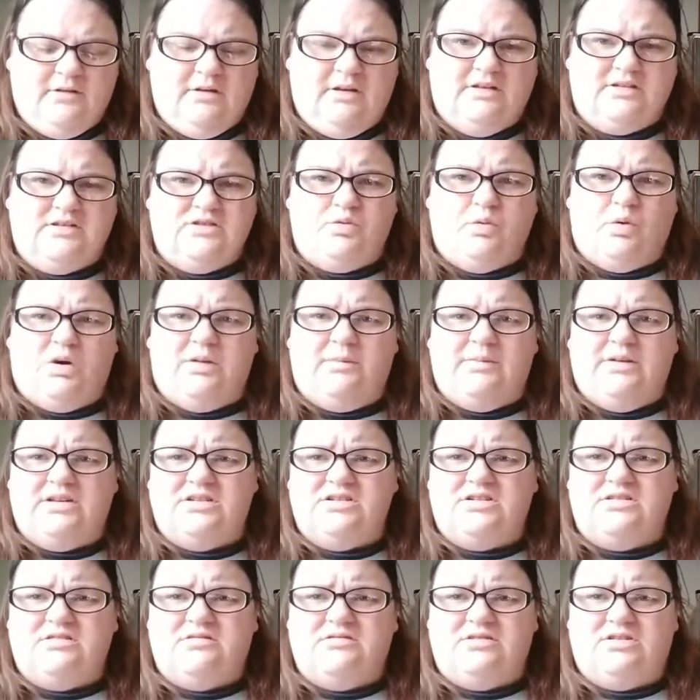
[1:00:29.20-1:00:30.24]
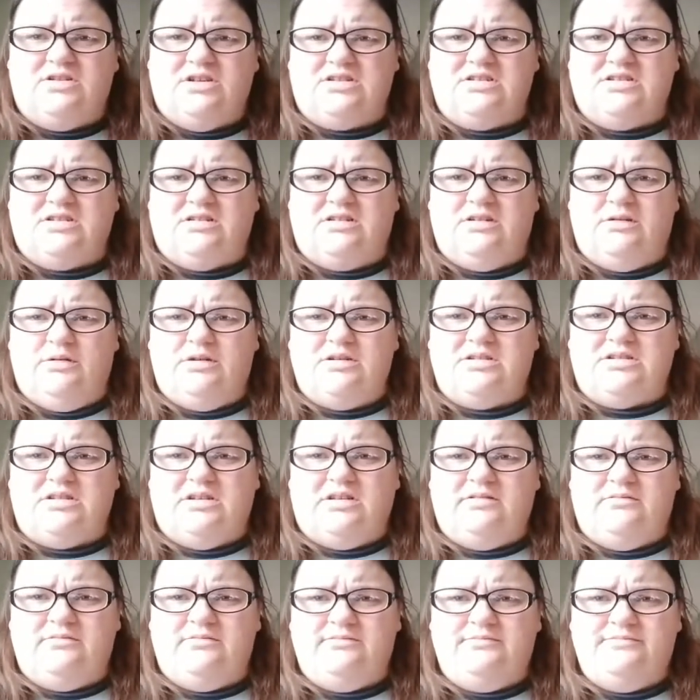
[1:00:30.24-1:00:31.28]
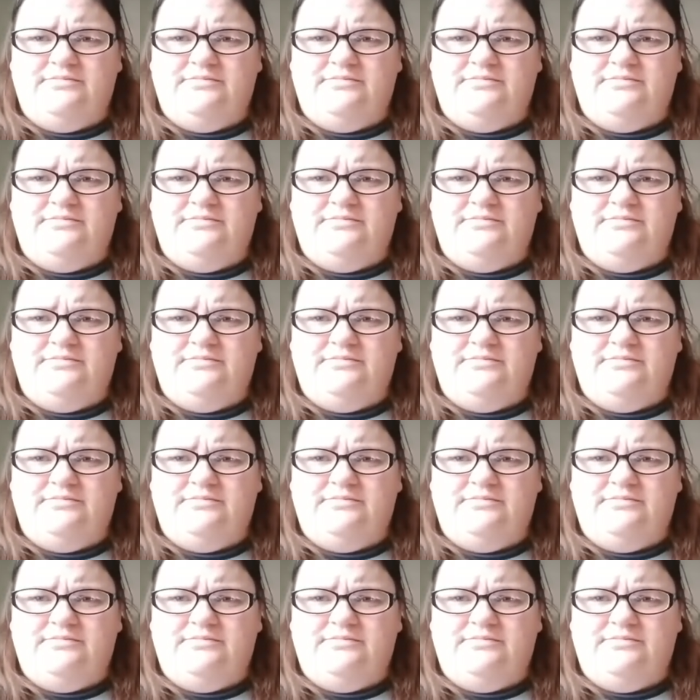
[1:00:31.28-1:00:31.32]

It's 20 minutes just to Lewiston.